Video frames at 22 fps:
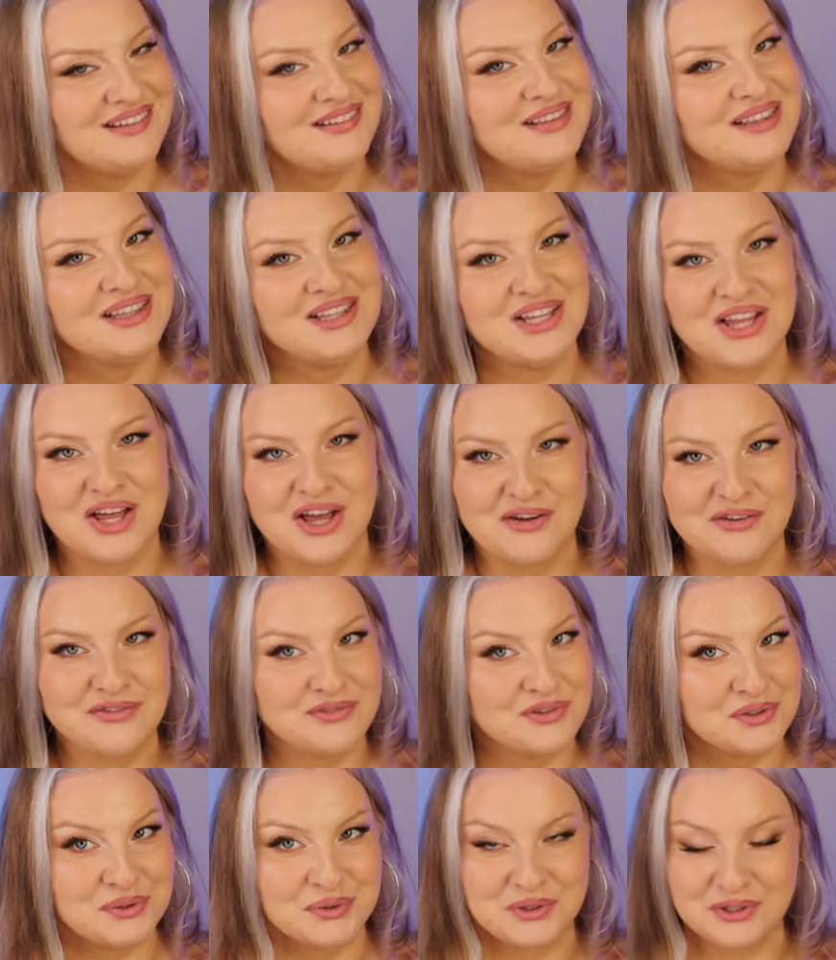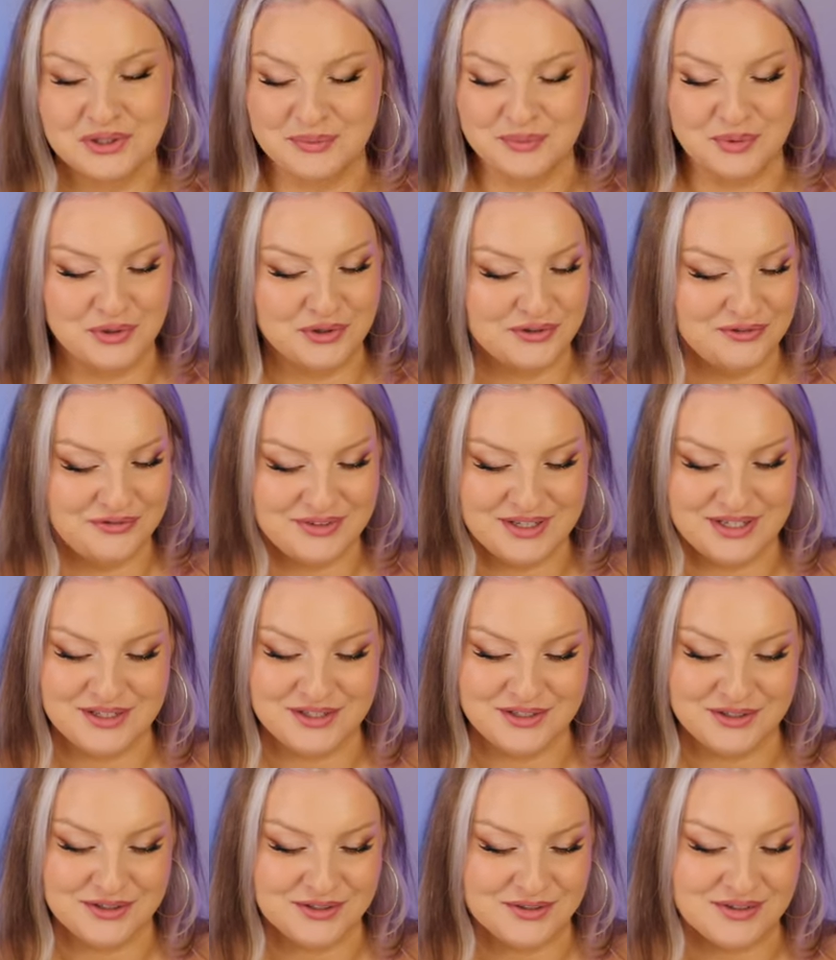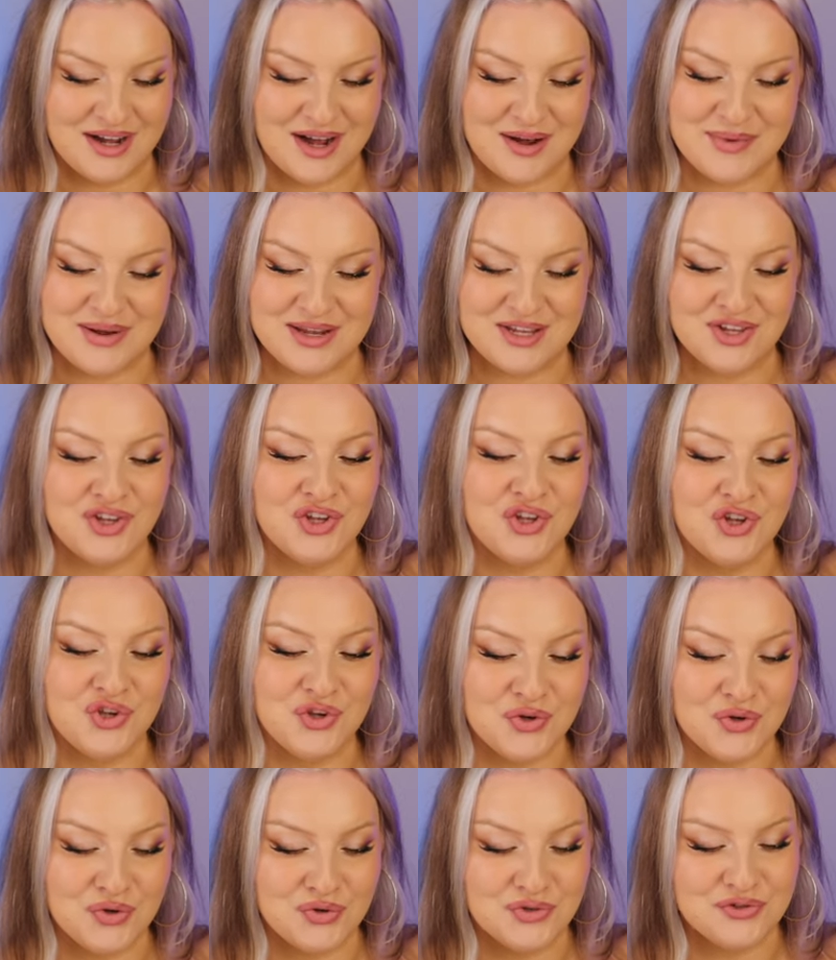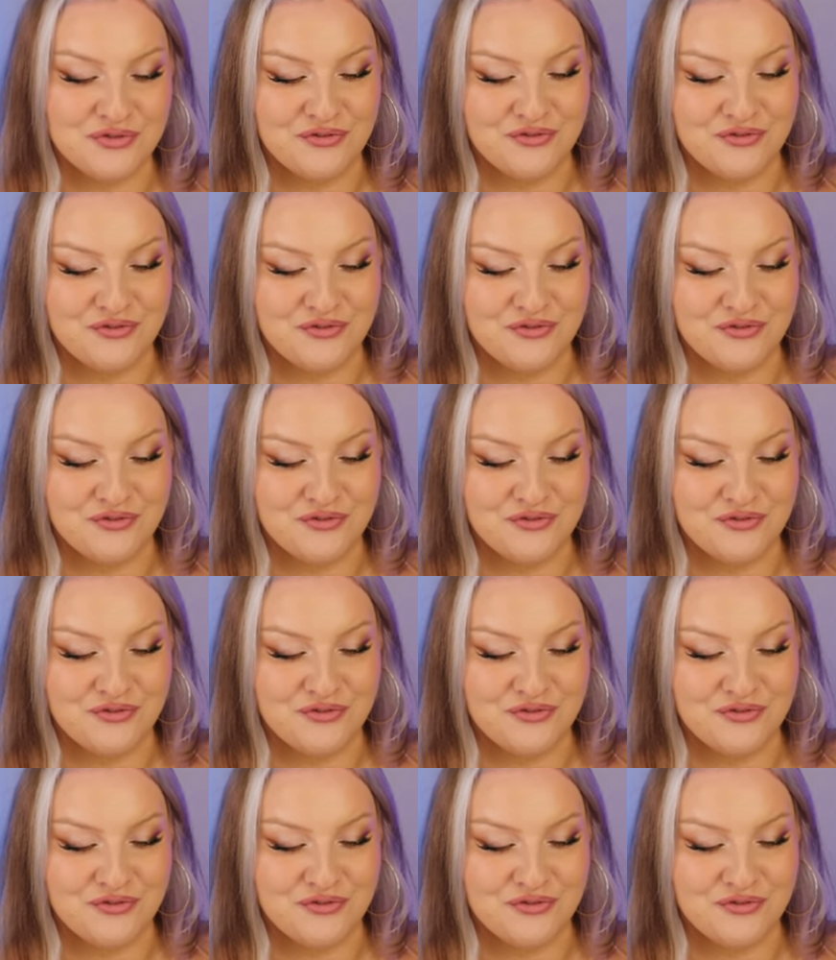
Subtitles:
Love Neroli Portofino. I'm a huge